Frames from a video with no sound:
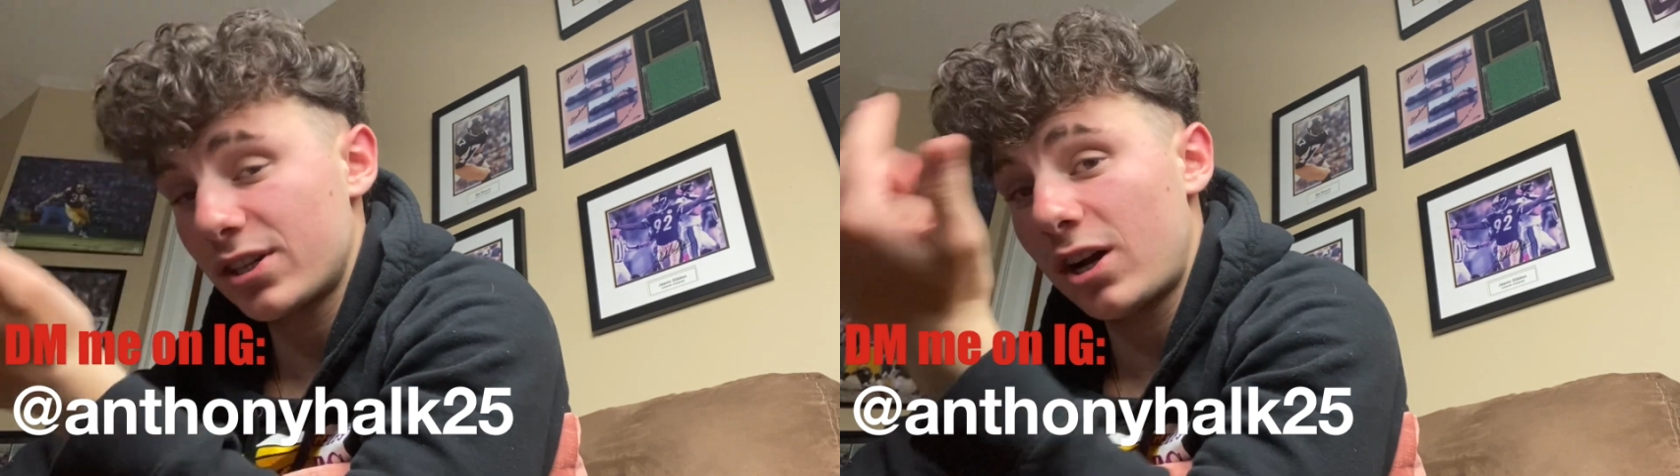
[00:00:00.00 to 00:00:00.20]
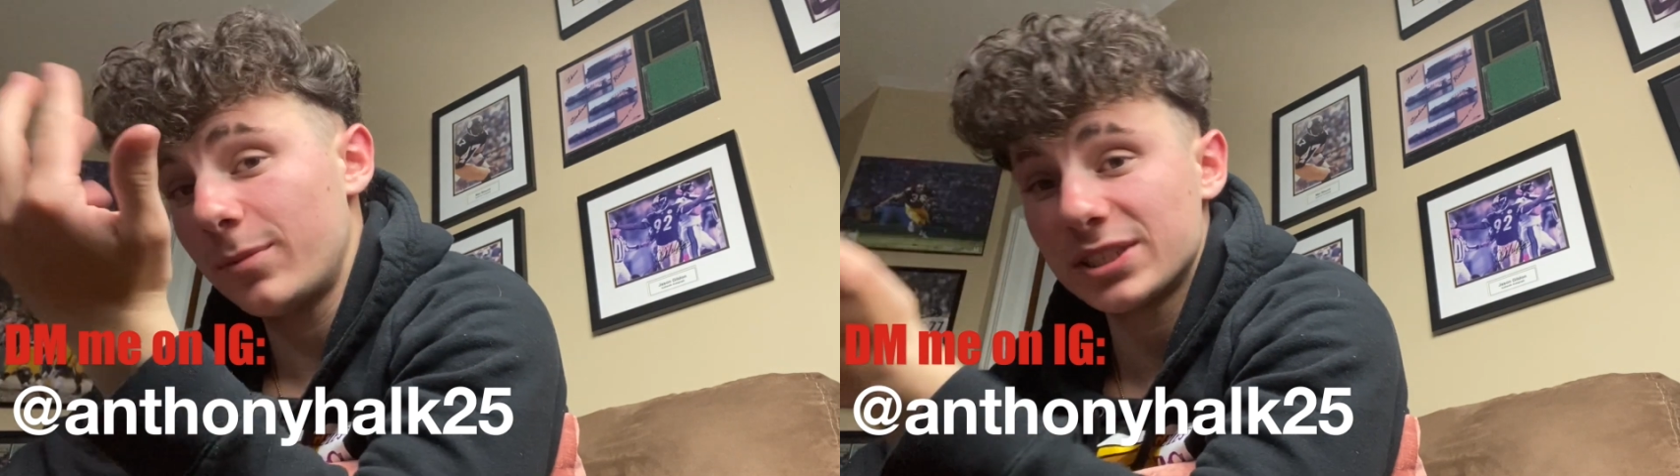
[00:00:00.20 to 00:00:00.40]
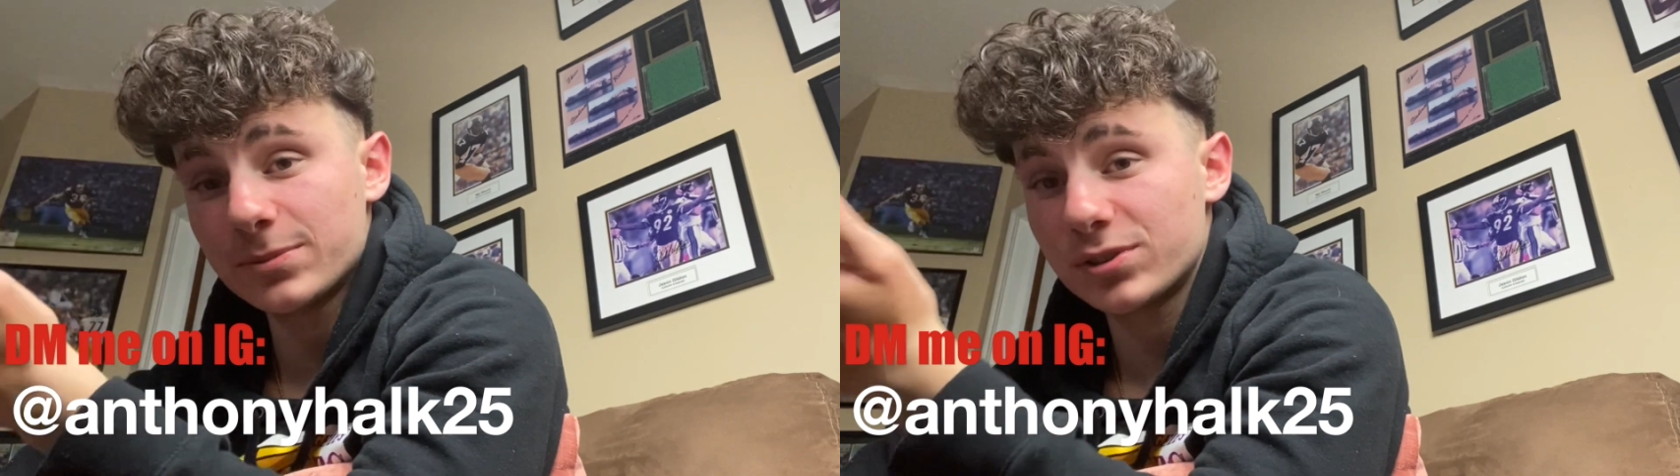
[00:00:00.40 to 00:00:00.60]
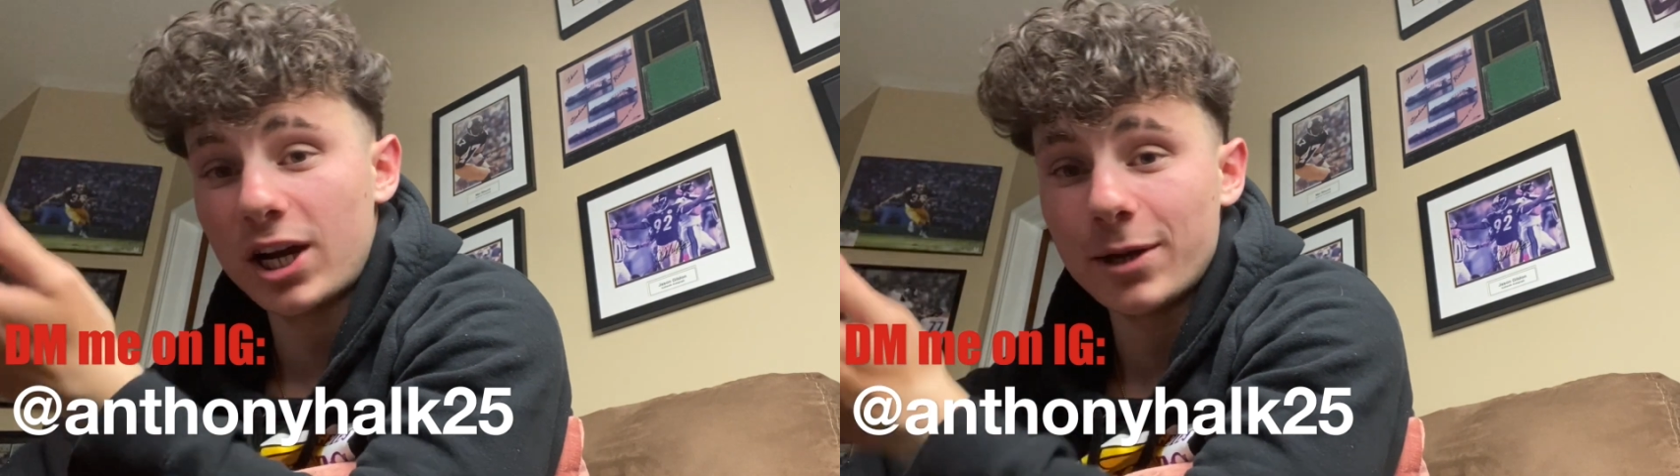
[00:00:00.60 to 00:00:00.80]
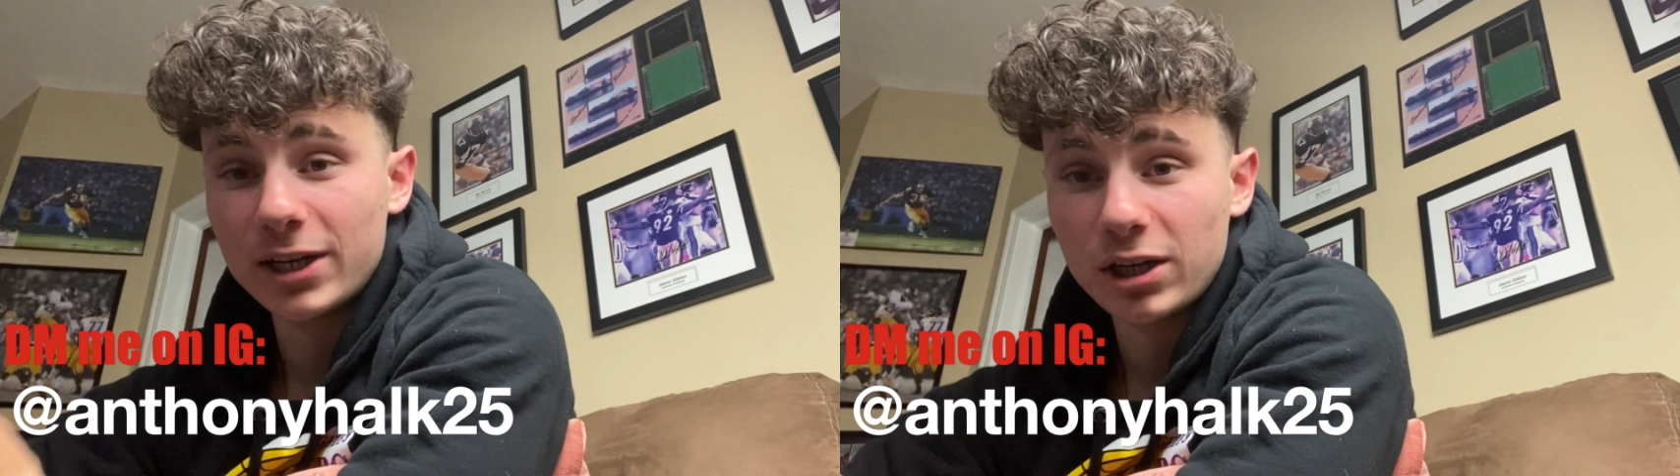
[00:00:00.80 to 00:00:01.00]
Comment,
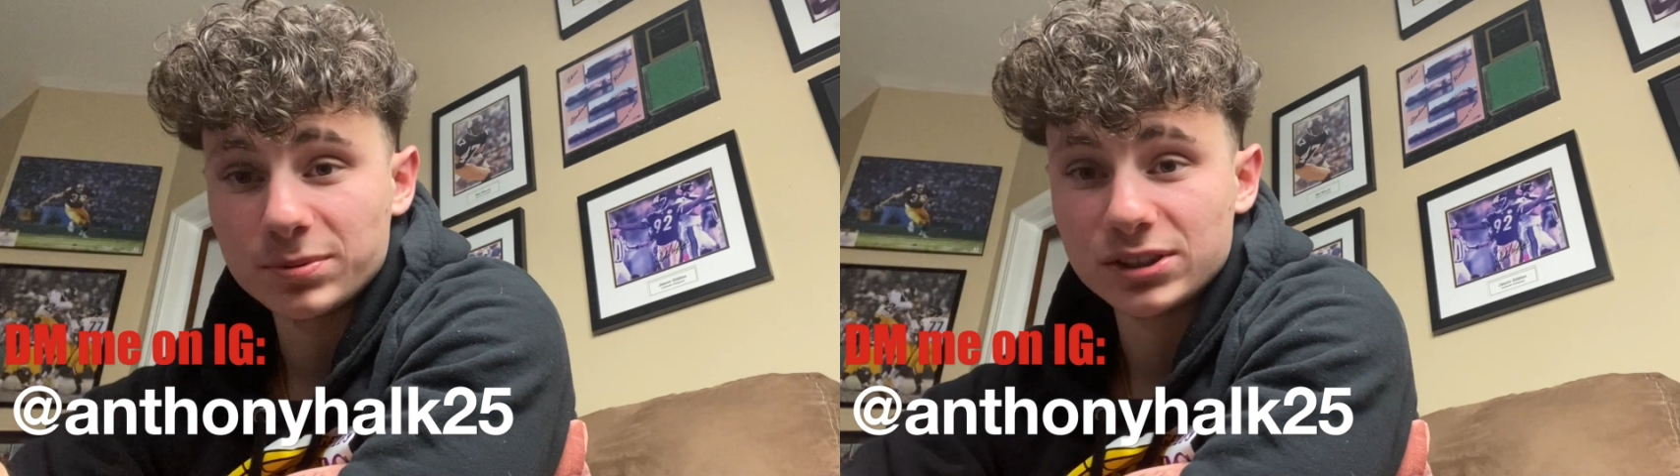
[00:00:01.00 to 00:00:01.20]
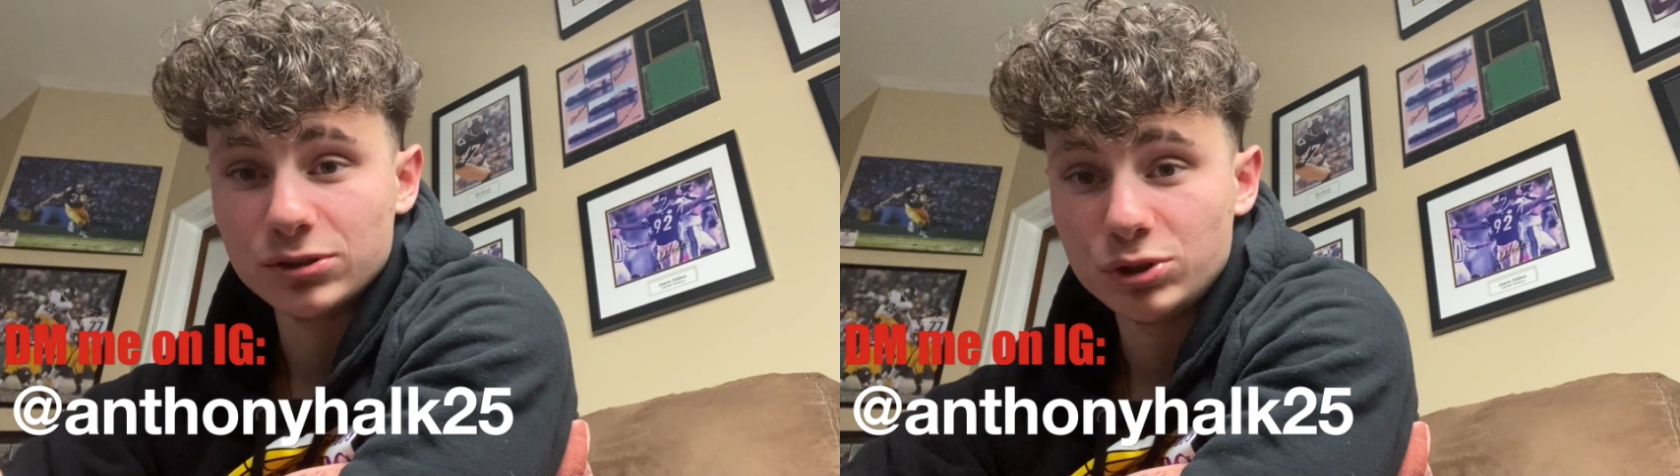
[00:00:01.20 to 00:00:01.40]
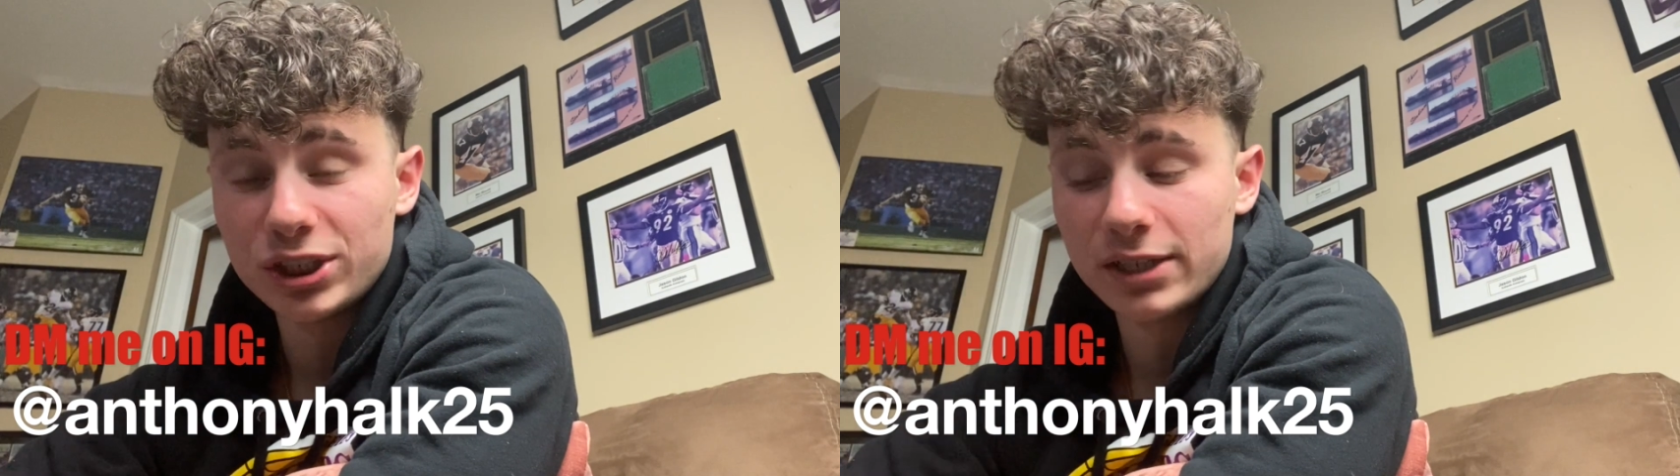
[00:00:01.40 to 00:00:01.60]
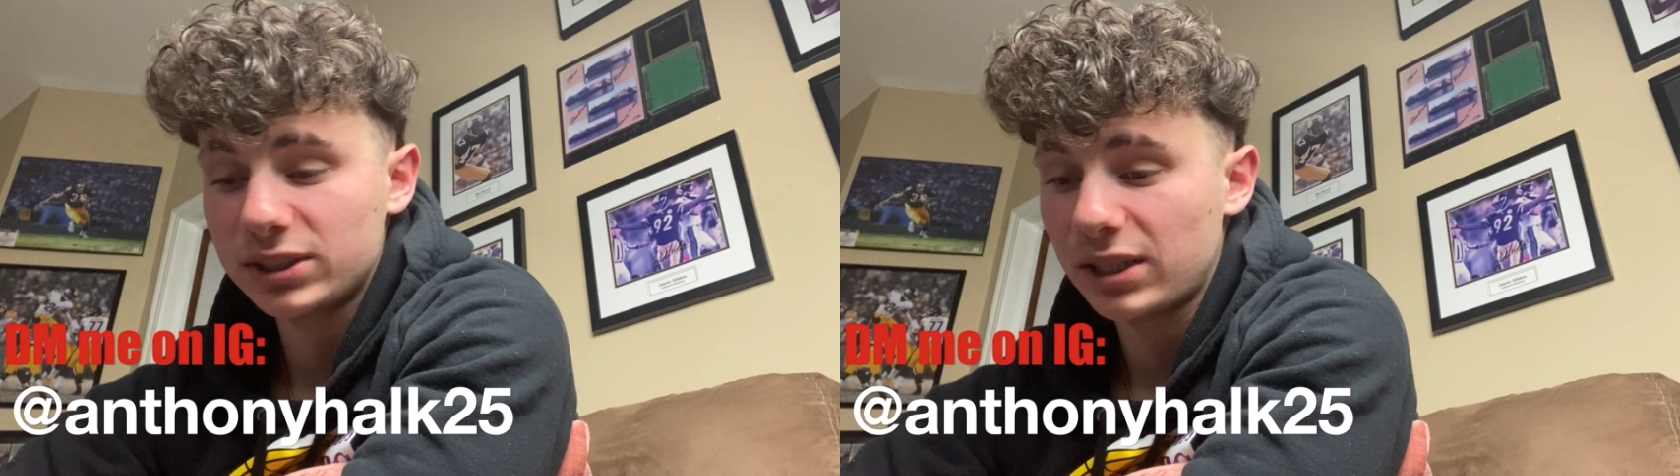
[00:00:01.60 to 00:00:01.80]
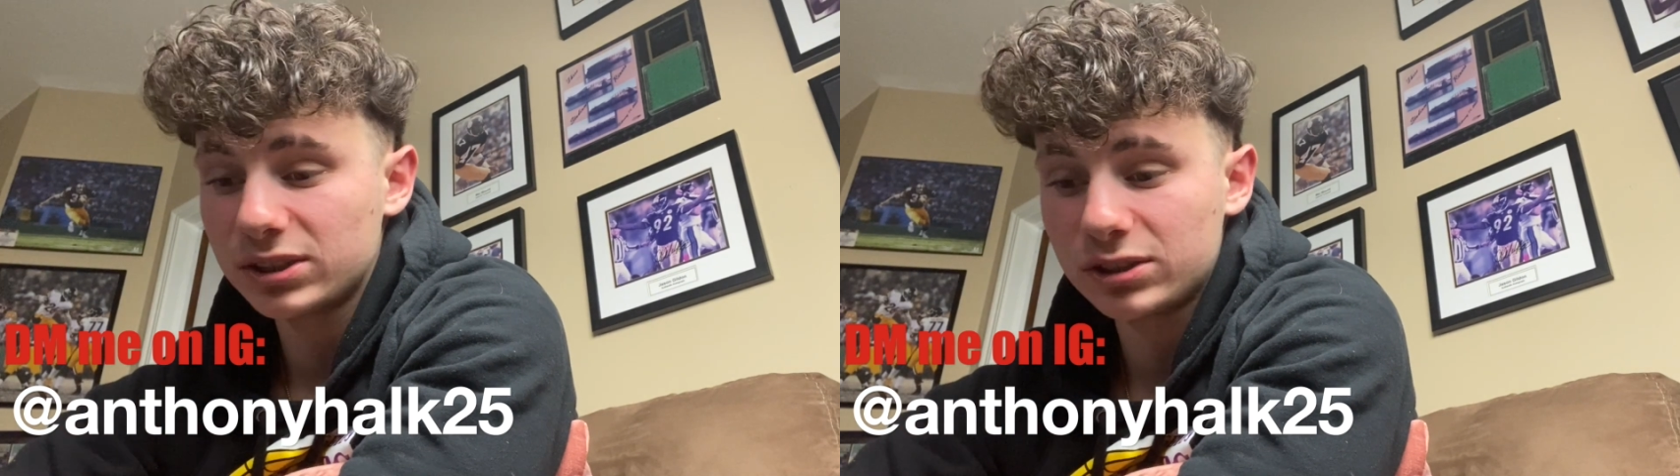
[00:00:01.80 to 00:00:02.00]
subscribe. It helps new channels
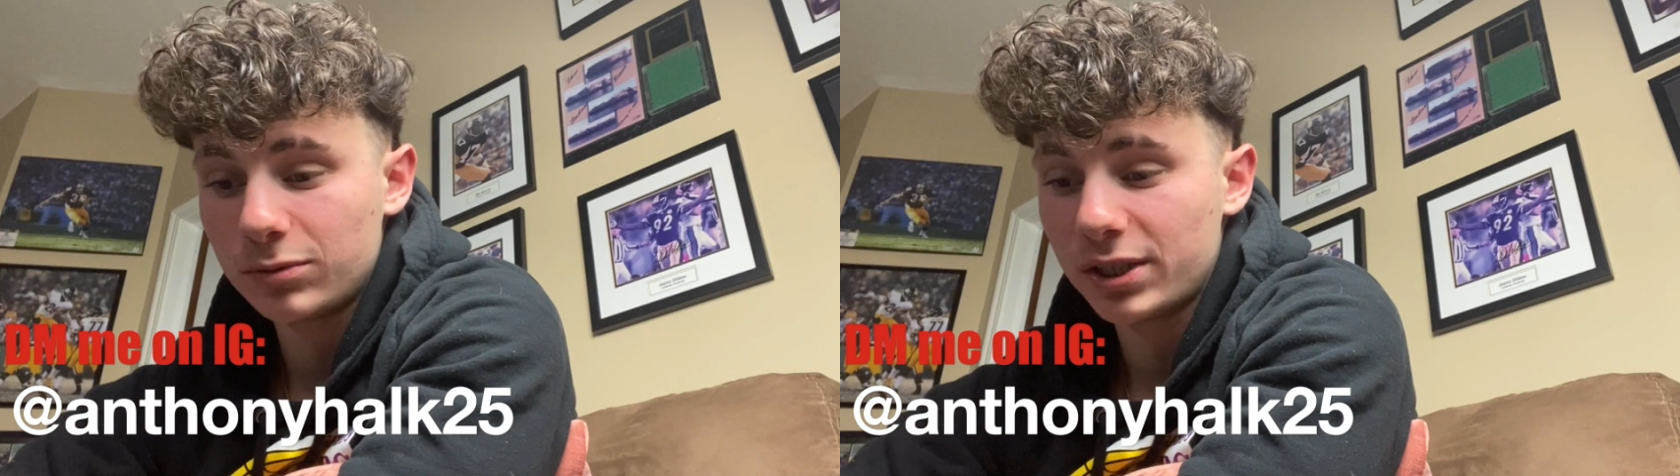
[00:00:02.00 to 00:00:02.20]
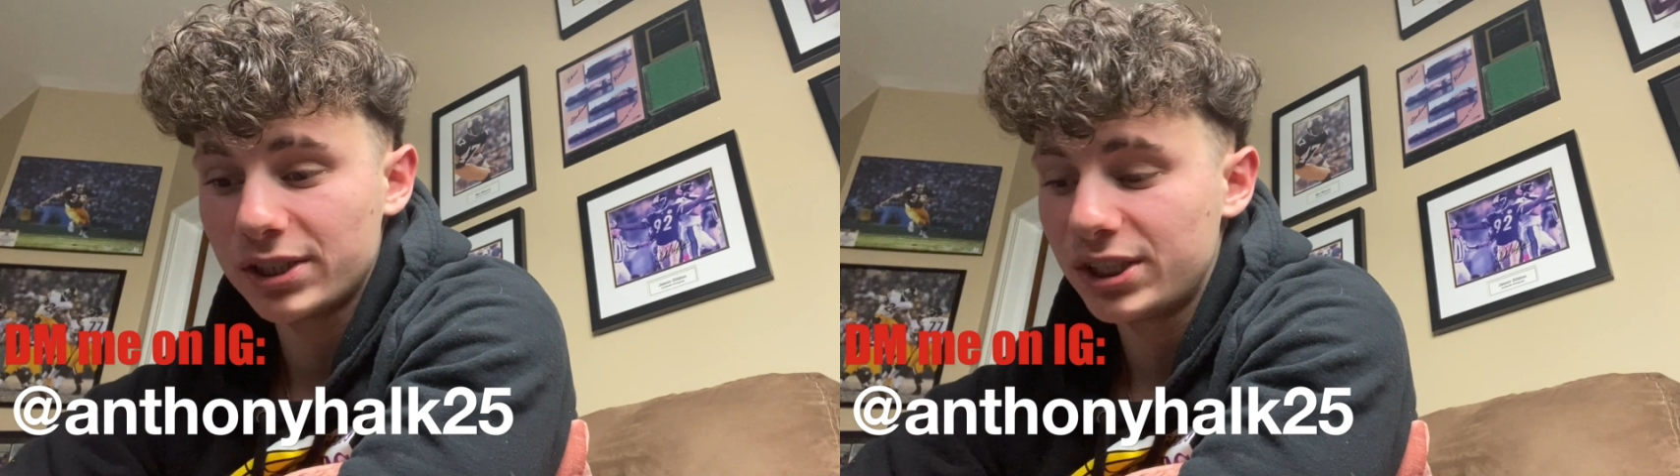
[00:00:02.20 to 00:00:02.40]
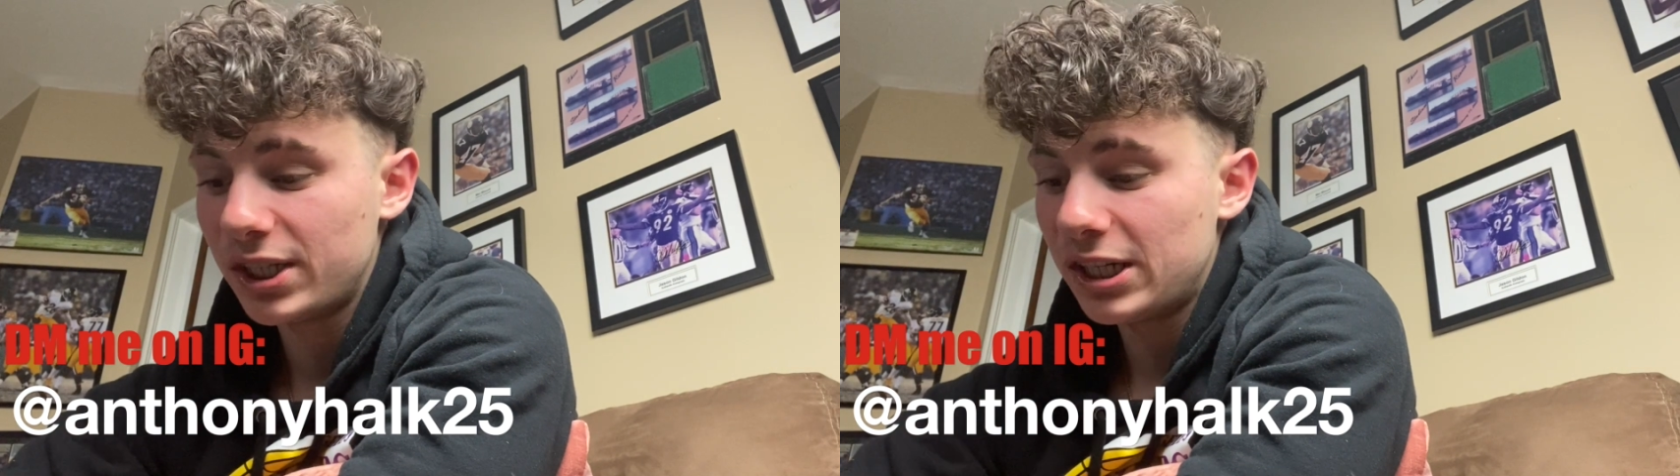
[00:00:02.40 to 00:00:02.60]
out so much.